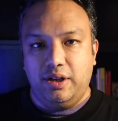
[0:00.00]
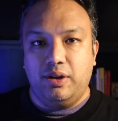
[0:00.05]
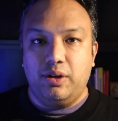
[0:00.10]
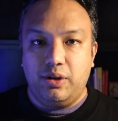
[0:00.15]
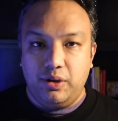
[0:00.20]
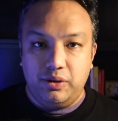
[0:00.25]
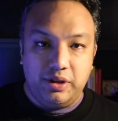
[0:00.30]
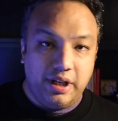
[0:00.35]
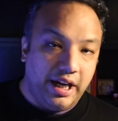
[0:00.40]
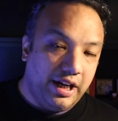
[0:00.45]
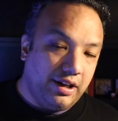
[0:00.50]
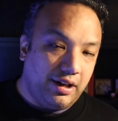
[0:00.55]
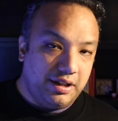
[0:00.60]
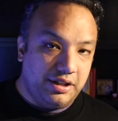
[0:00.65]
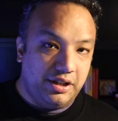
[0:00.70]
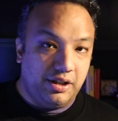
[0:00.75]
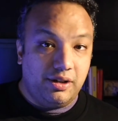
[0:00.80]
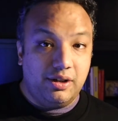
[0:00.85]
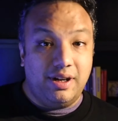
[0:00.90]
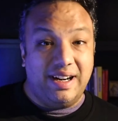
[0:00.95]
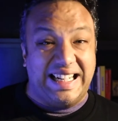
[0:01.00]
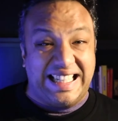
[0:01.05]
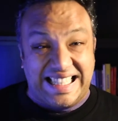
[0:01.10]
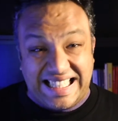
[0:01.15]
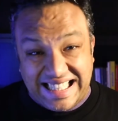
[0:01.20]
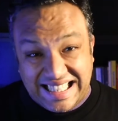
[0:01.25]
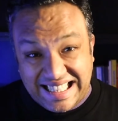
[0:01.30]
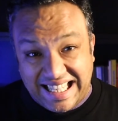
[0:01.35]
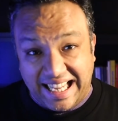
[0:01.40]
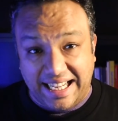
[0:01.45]
to
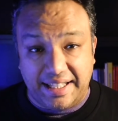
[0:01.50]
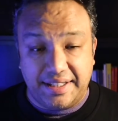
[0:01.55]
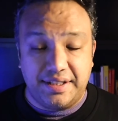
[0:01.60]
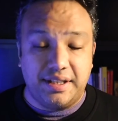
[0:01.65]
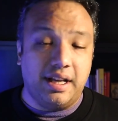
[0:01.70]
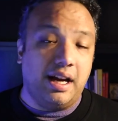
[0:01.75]
3.0.6